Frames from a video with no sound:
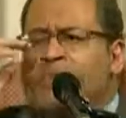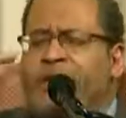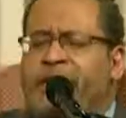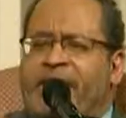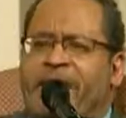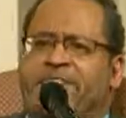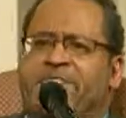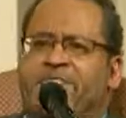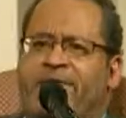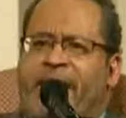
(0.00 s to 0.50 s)

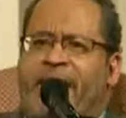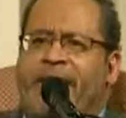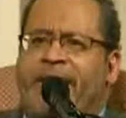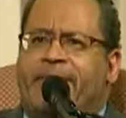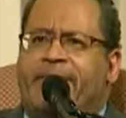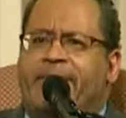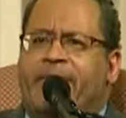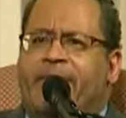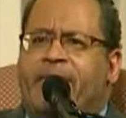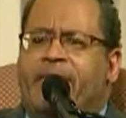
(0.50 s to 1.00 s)
is
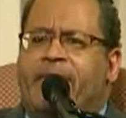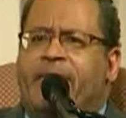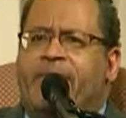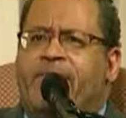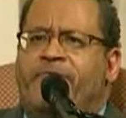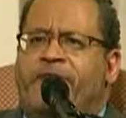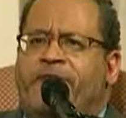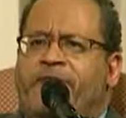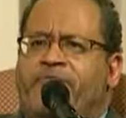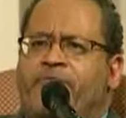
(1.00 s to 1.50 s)
that
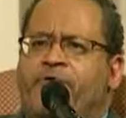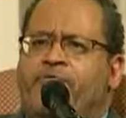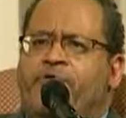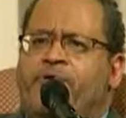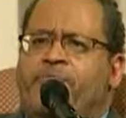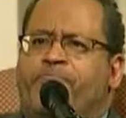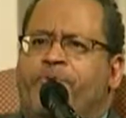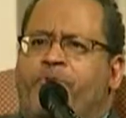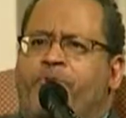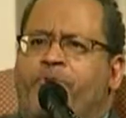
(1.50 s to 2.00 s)
if you
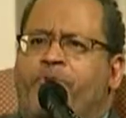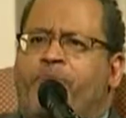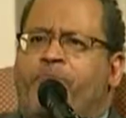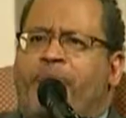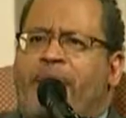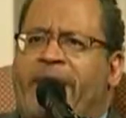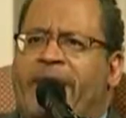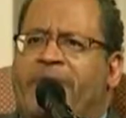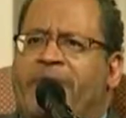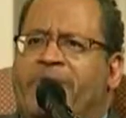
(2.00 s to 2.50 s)
deploy
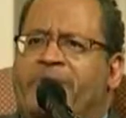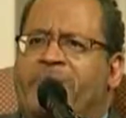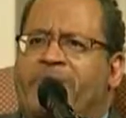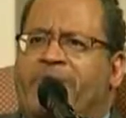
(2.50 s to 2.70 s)
whiteness